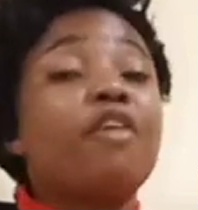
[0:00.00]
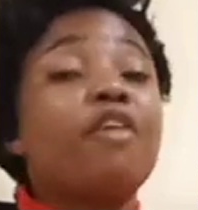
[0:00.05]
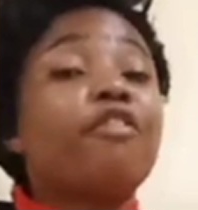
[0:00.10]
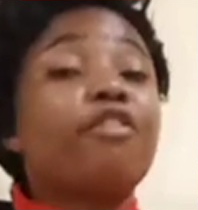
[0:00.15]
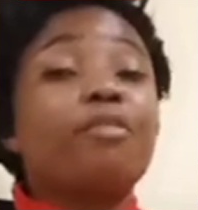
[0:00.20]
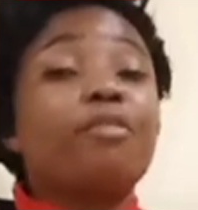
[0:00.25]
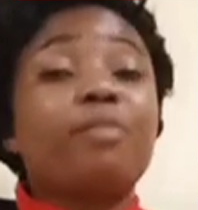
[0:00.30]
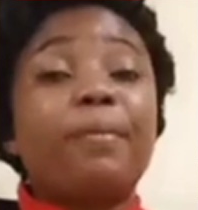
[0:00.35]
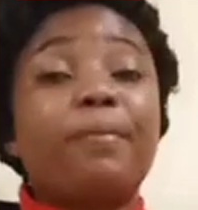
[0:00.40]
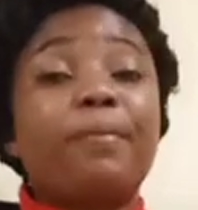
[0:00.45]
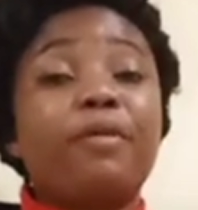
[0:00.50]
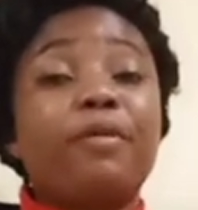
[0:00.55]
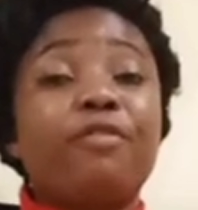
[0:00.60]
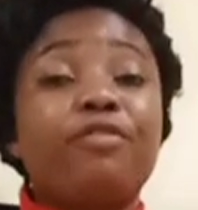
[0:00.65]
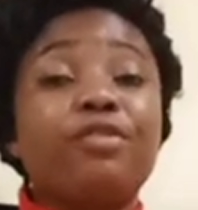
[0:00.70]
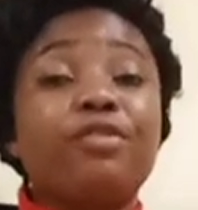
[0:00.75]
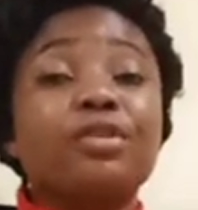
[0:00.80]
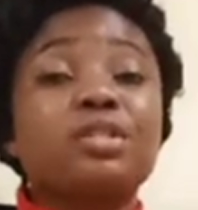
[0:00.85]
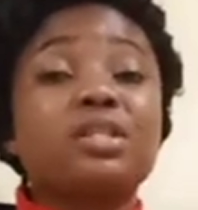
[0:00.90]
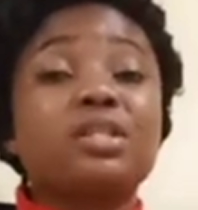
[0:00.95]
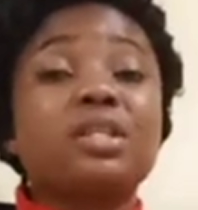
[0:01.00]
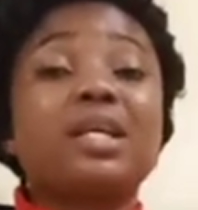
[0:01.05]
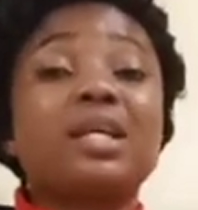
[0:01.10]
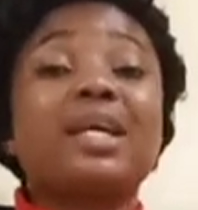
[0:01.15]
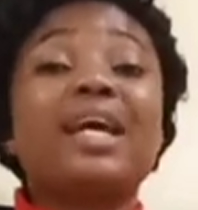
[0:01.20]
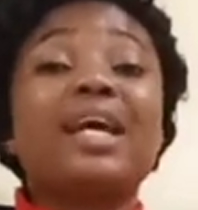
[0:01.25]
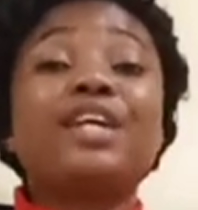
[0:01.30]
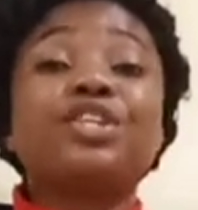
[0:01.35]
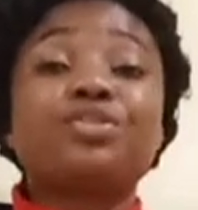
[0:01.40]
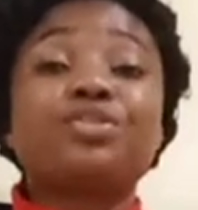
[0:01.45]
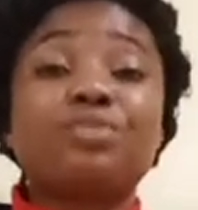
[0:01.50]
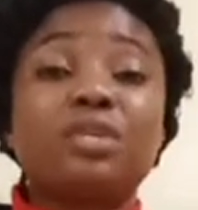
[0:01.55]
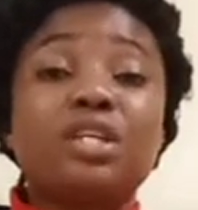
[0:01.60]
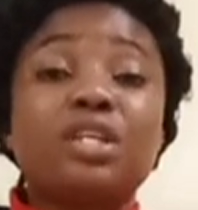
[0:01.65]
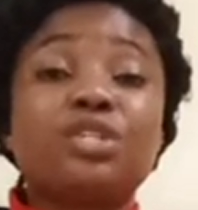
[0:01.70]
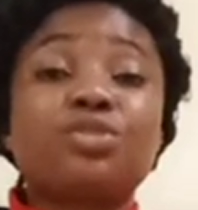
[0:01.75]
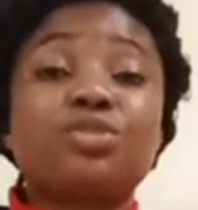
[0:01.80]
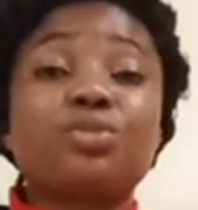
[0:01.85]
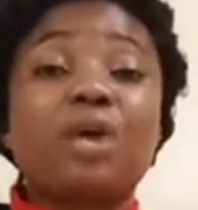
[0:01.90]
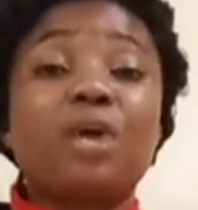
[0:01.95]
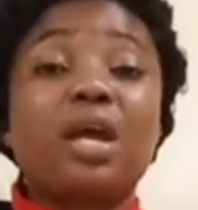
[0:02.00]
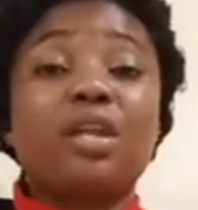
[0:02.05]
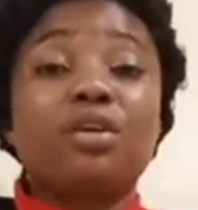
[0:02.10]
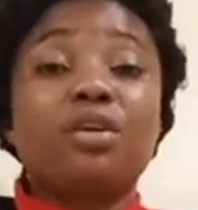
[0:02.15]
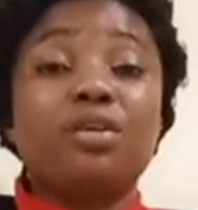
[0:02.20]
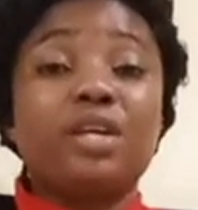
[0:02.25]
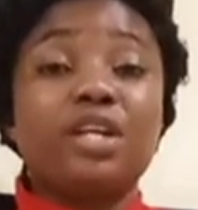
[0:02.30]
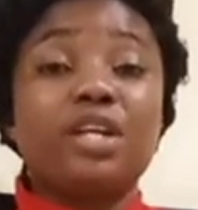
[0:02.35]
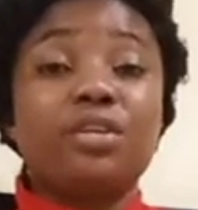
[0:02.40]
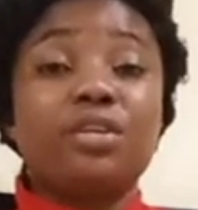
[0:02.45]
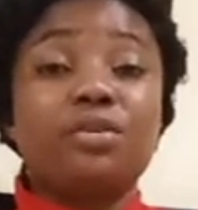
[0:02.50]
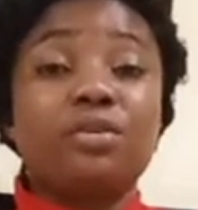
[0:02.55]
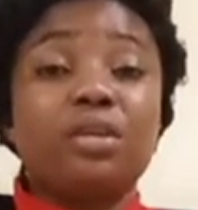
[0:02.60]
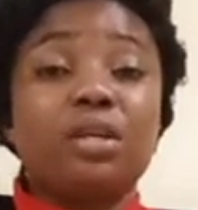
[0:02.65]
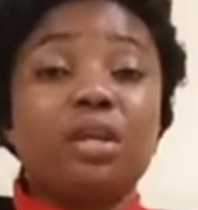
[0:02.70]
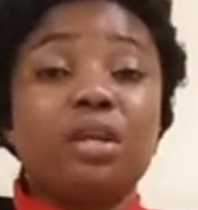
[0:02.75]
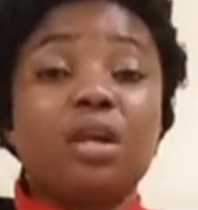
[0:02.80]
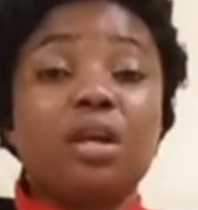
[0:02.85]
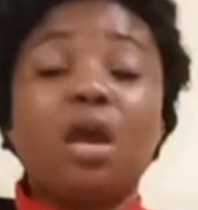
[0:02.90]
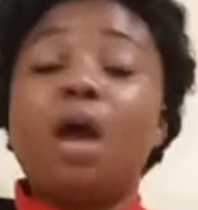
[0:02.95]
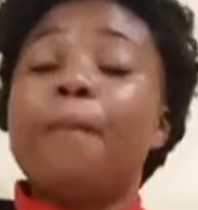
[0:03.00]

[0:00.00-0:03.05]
from the previous year, entering into another new year.